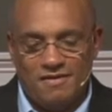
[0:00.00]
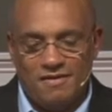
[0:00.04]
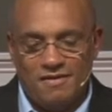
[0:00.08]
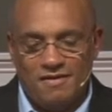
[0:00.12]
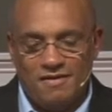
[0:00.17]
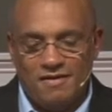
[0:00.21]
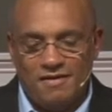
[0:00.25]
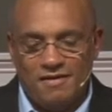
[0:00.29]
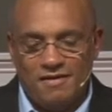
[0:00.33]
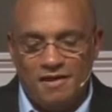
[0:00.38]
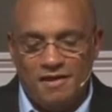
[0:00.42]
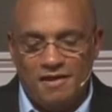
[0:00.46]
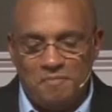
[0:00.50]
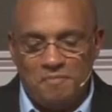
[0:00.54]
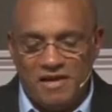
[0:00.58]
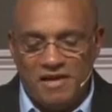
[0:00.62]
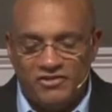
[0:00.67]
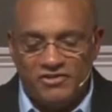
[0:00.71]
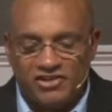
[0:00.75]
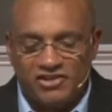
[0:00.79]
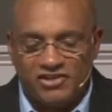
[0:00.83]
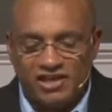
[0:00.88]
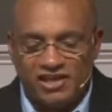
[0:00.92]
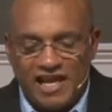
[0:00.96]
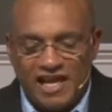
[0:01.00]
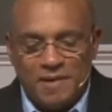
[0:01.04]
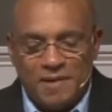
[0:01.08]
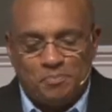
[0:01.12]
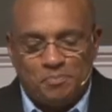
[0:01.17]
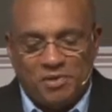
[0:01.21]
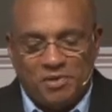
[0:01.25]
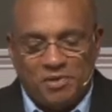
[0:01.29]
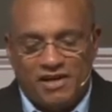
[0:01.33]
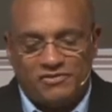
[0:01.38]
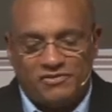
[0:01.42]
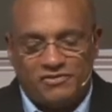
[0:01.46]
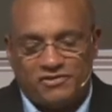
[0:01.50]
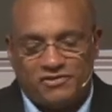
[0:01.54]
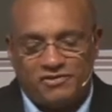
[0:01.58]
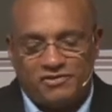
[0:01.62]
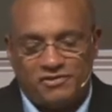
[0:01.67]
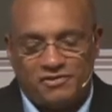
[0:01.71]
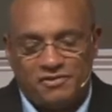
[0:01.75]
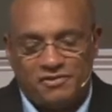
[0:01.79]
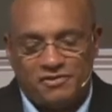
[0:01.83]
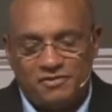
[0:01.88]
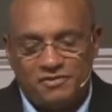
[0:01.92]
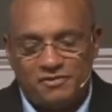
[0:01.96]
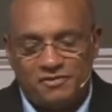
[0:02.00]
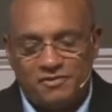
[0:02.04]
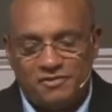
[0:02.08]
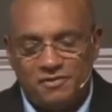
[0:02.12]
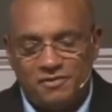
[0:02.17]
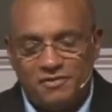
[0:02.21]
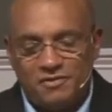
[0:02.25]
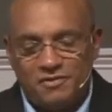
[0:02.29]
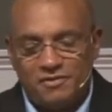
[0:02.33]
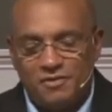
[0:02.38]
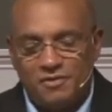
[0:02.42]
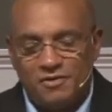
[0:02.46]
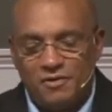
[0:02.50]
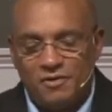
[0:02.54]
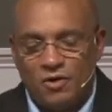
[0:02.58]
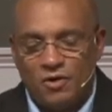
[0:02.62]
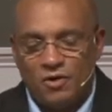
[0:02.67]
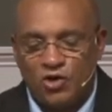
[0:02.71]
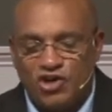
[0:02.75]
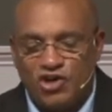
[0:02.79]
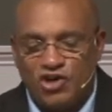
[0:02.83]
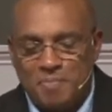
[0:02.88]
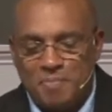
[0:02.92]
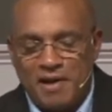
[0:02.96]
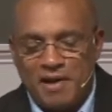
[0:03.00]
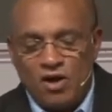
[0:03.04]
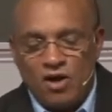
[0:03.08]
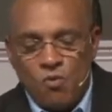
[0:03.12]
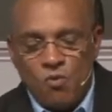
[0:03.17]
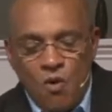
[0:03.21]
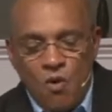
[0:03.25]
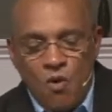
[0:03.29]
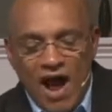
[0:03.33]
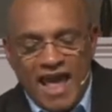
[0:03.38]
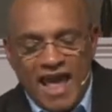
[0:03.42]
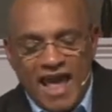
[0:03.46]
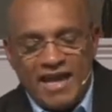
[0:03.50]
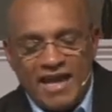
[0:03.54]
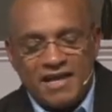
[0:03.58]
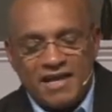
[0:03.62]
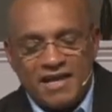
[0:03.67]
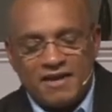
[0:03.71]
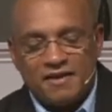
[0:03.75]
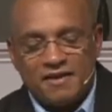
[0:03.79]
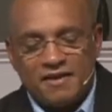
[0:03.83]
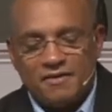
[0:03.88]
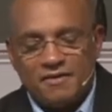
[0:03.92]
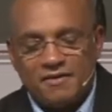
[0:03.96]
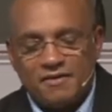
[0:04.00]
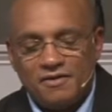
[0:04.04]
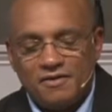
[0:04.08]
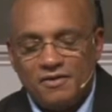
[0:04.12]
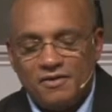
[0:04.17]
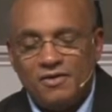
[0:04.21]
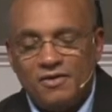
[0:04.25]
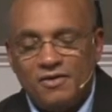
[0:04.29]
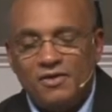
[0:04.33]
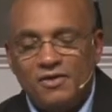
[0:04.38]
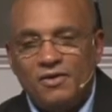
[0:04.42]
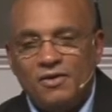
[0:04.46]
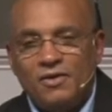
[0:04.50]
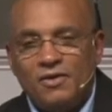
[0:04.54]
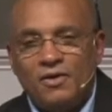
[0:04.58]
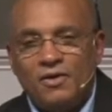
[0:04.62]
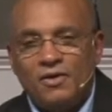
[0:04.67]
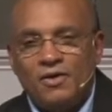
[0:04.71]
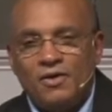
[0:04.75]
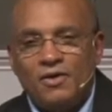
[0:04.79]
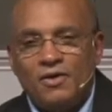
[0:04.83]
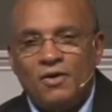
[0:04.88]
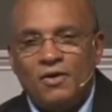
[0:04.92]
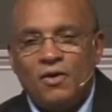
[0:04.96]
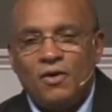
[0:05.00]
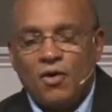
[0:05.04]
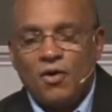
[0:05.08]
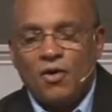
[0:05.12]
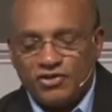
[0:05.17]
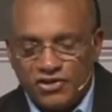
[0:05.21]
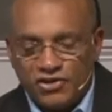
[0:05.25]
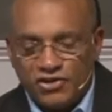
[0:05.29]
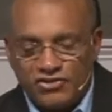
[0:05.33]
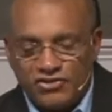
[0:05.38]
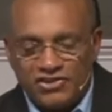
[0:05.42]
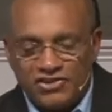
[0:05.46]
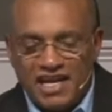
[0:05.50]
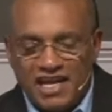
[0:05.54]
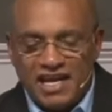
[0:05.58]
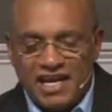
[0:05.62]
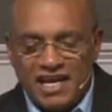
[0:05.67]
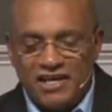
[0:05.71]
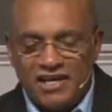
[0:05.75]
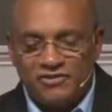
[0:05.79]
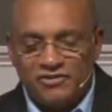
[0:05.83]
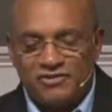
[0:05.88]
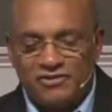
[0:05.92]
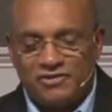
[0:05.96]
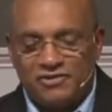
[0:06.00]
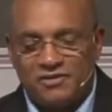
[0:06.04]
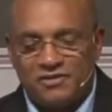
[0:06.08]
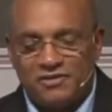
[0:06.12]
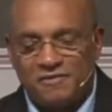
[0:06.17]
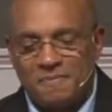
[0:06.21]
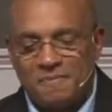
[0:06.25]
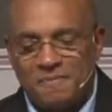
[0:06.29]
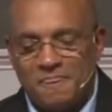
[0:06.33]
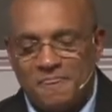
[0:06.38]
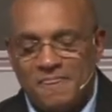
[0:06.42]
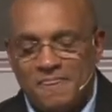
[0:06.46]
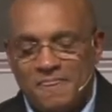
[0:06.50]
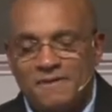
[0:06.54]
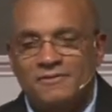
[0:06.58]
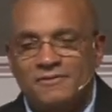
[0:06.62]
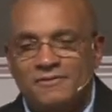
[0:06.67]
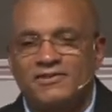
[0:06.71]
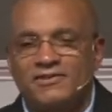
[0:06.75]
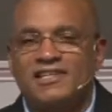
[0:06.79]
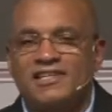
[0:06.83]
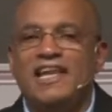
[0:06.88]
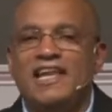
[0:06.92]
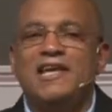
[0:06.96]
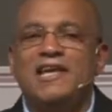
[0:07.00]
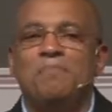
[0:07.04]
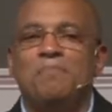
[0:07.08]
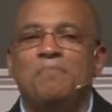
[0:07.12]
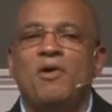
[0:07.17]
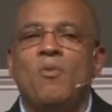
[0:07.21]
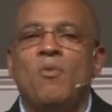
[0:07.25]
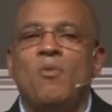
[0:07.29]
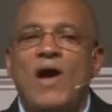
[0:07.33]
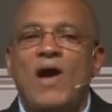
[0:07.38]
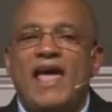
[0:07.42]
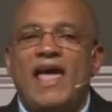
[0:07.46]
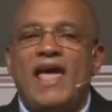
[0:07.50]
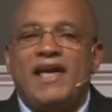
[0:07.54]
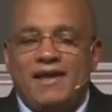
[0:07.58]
It means sleepless, or to be awake, or to cease sleep away.